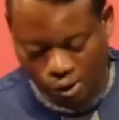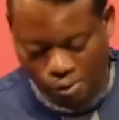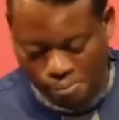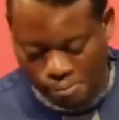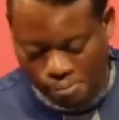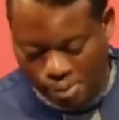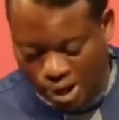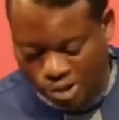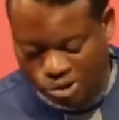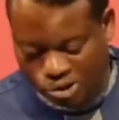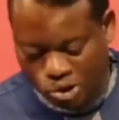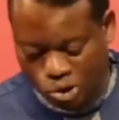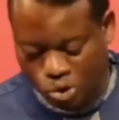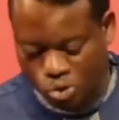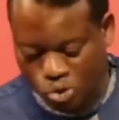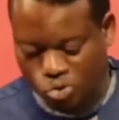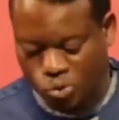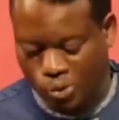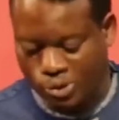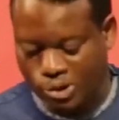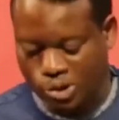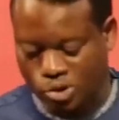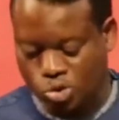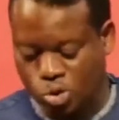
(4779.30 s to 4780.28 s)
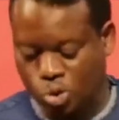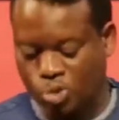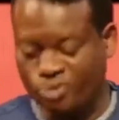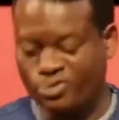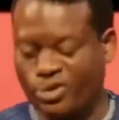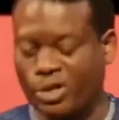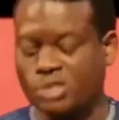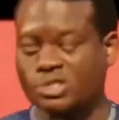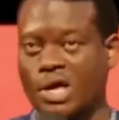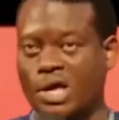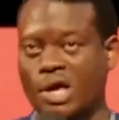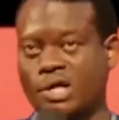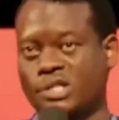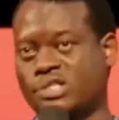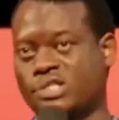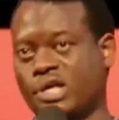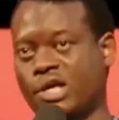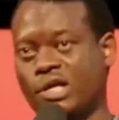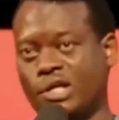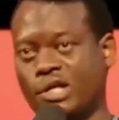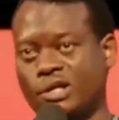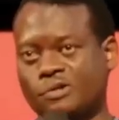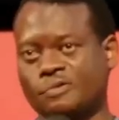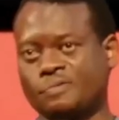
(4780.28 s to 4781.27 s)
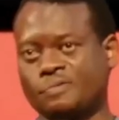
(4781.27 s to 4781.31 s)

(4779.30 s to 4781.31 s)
matthew 22 verse 18